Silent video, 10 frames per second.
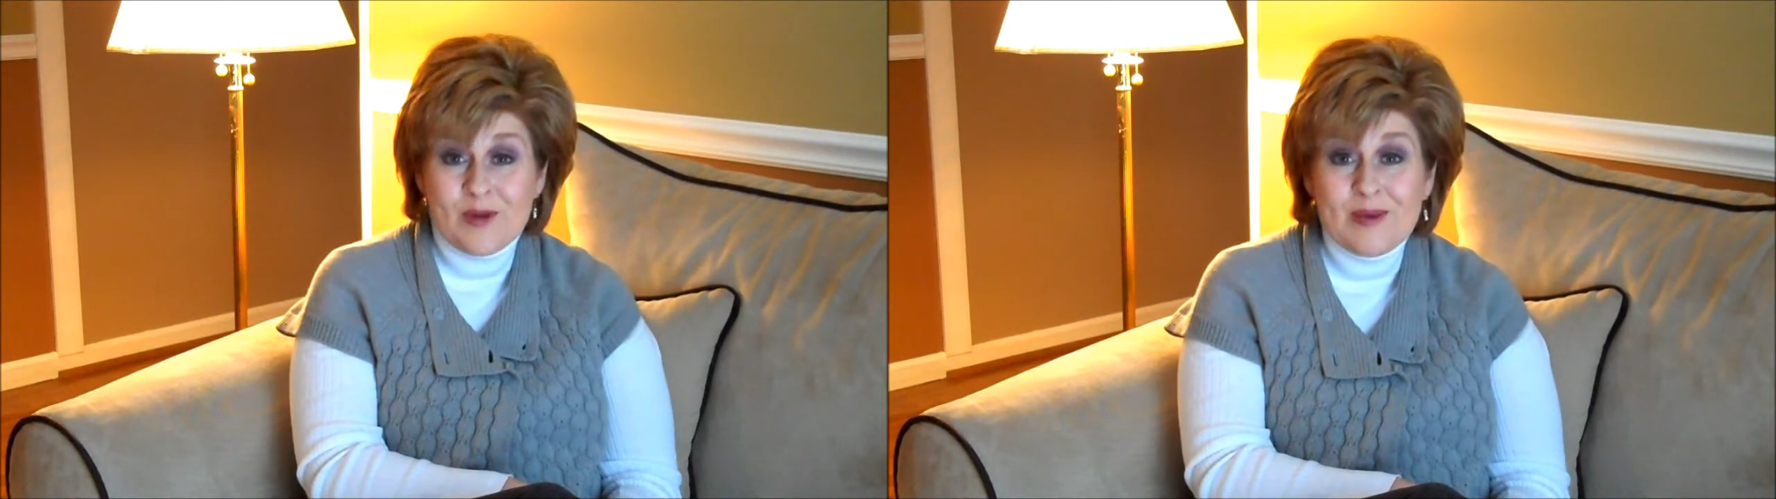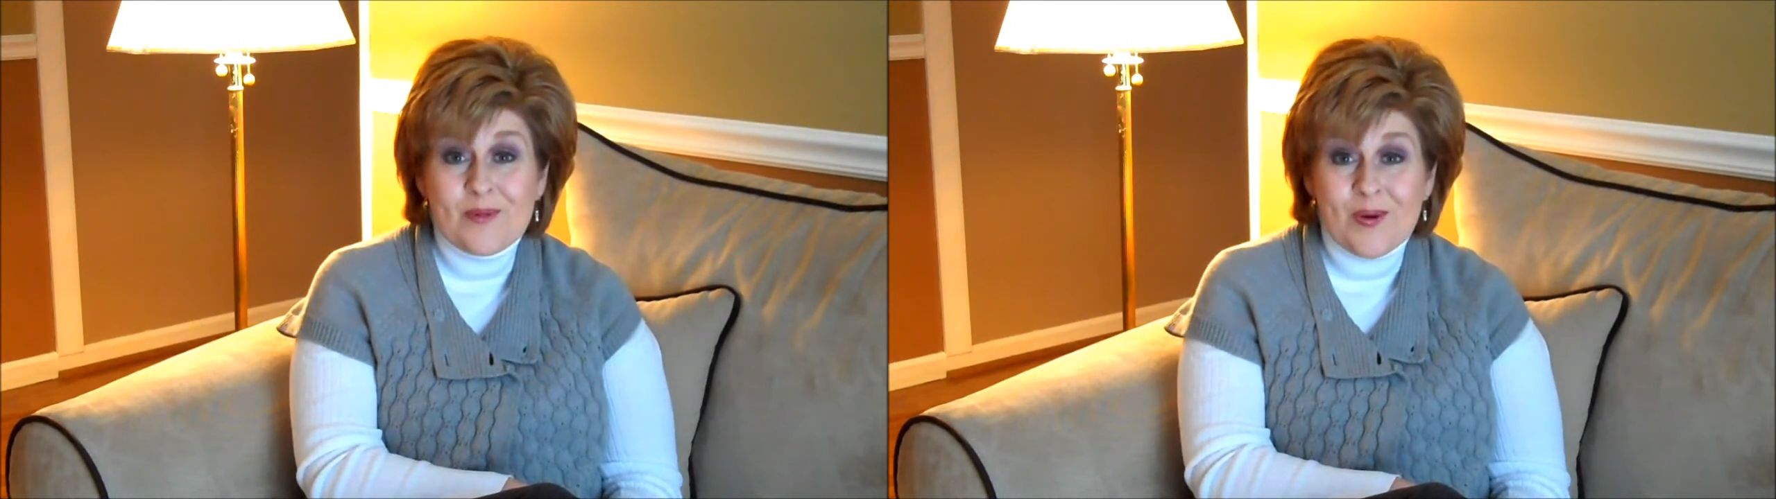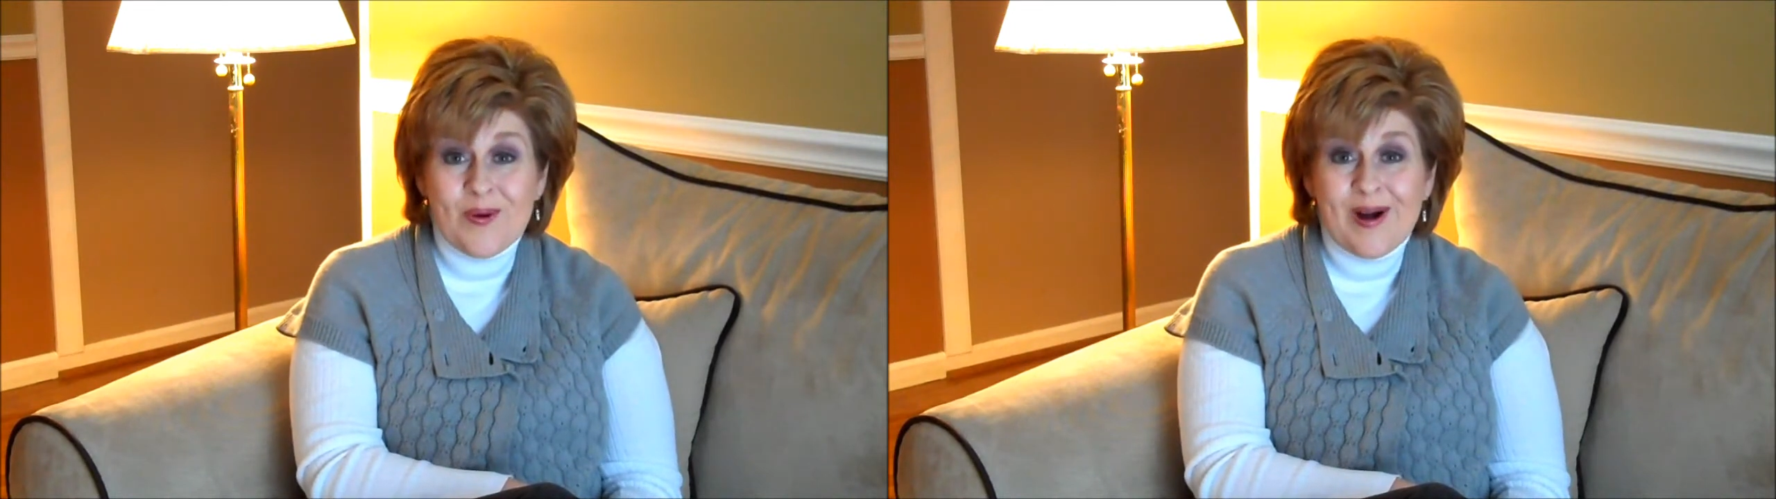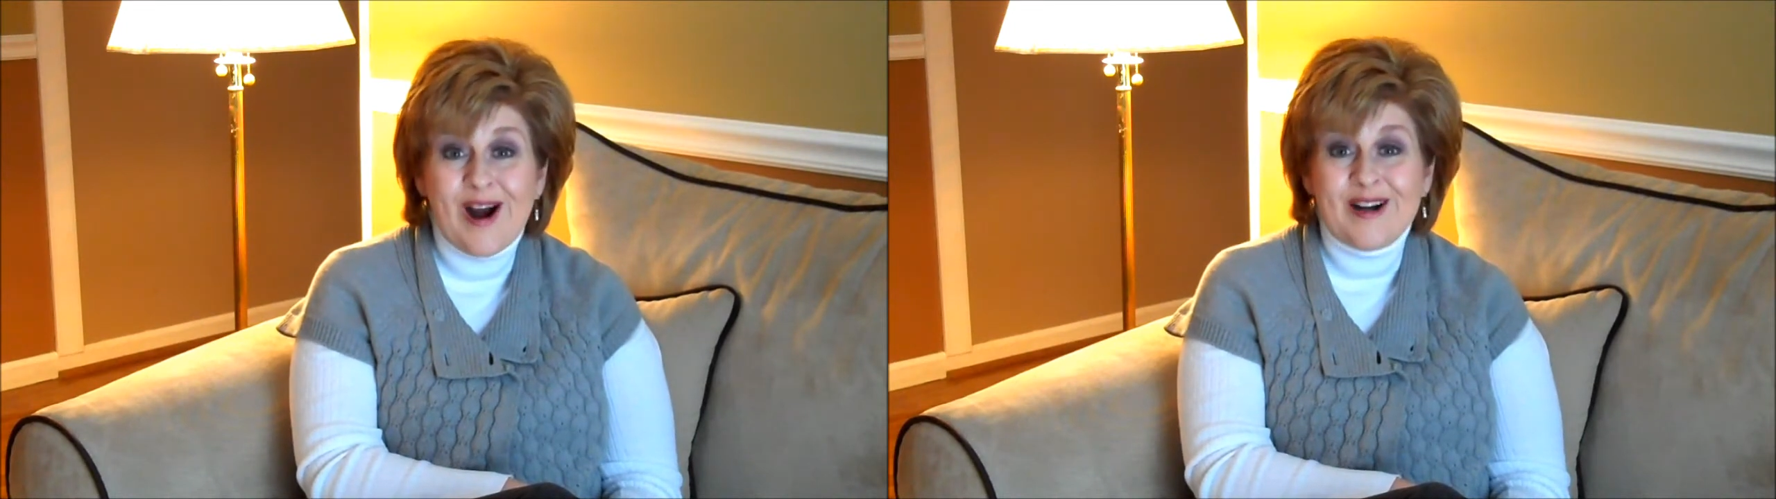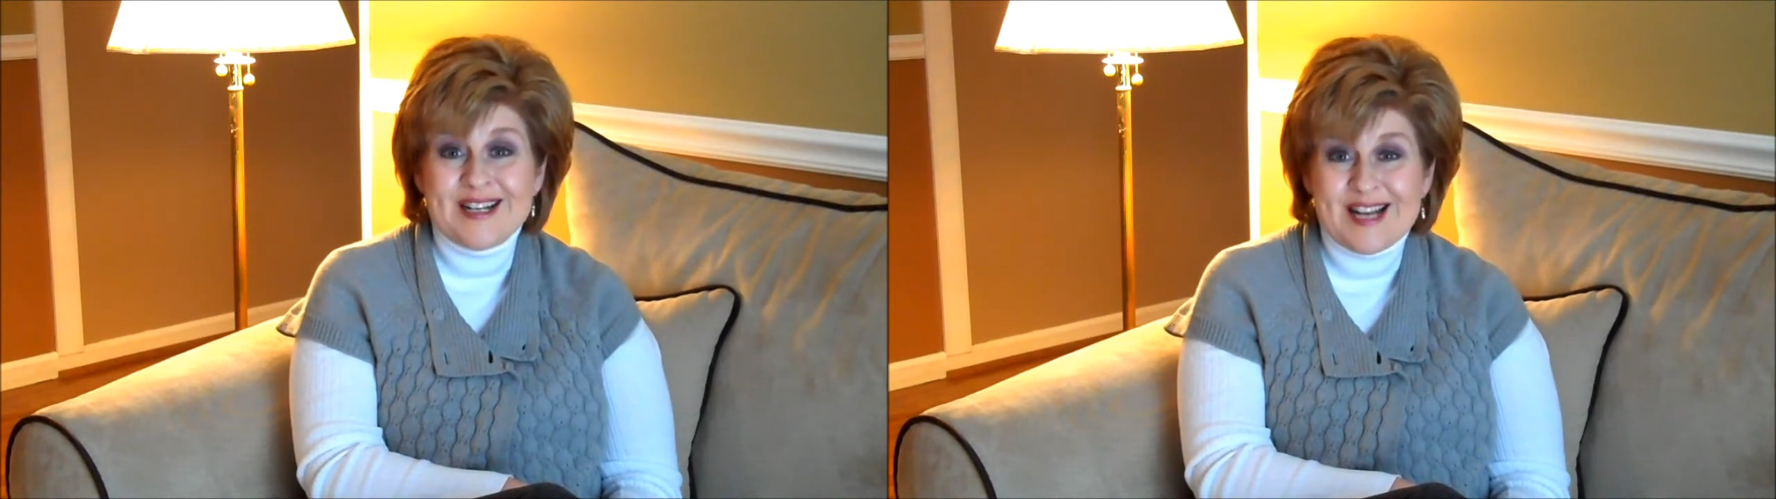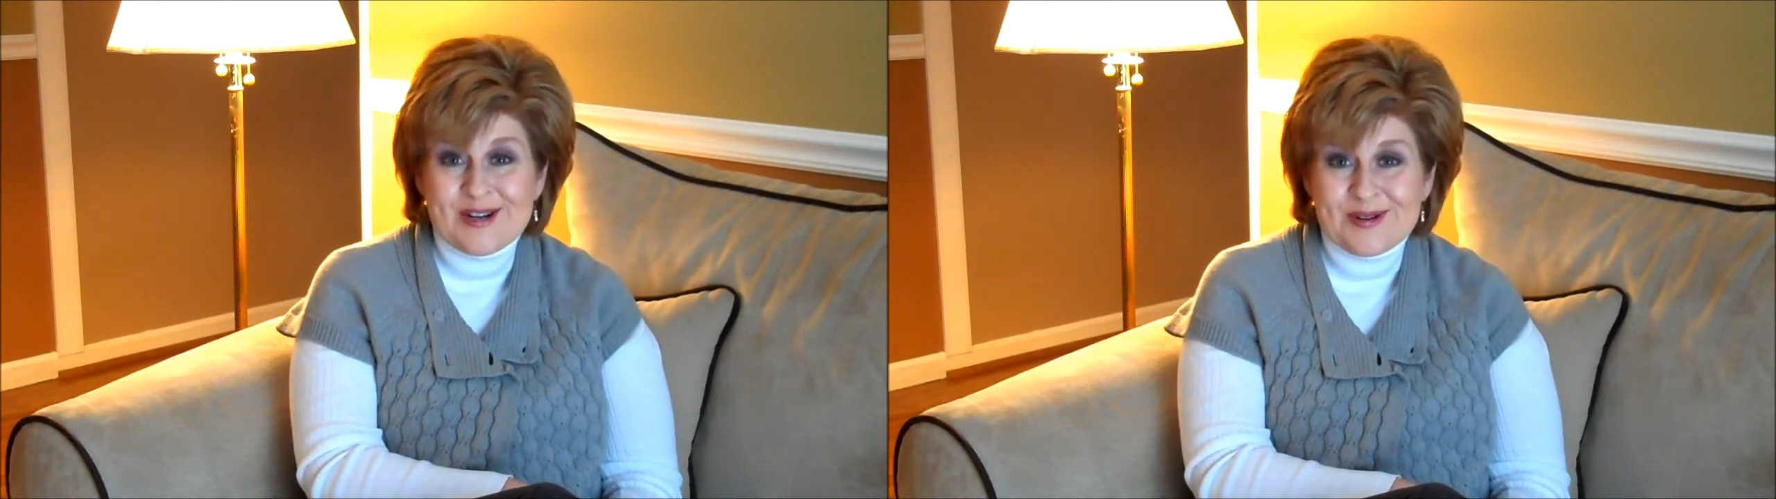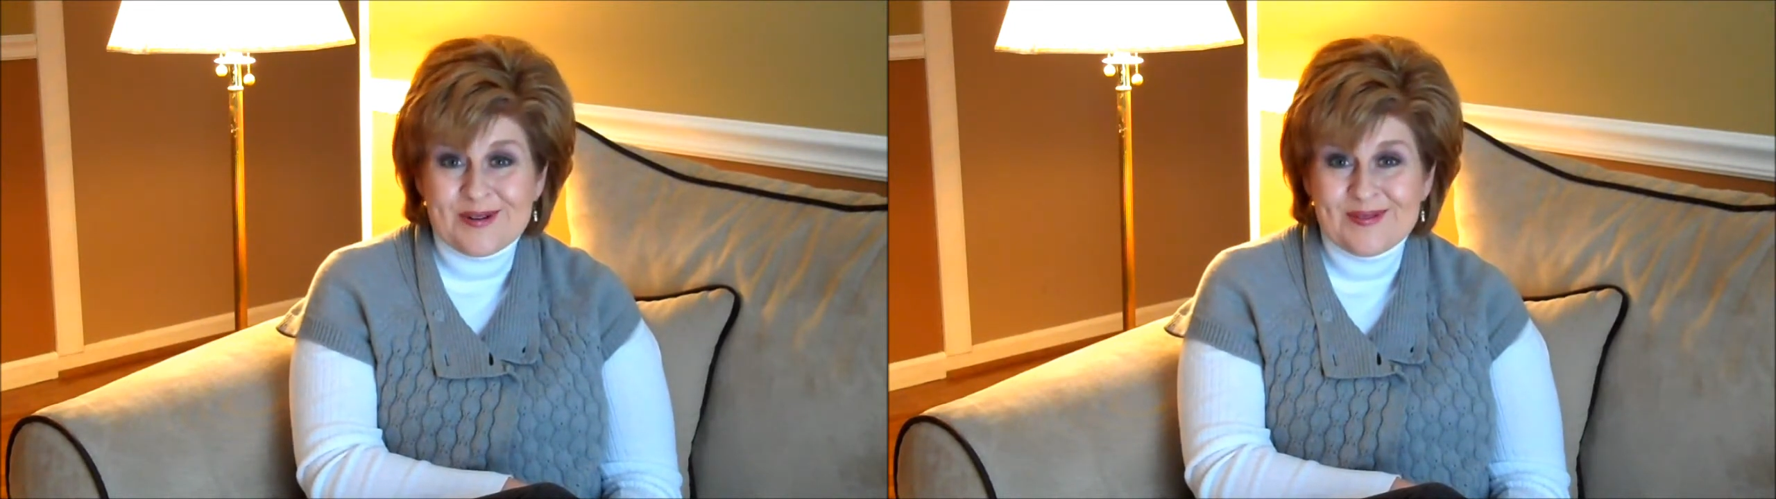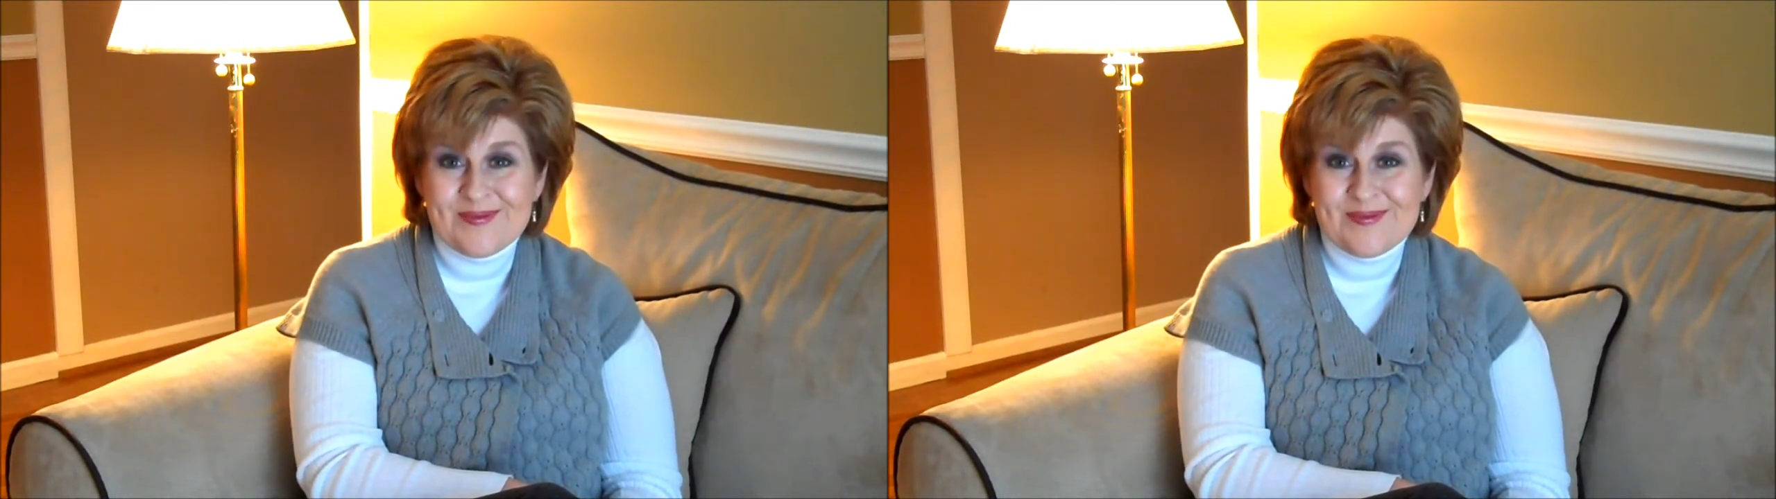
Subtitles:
people are intentional.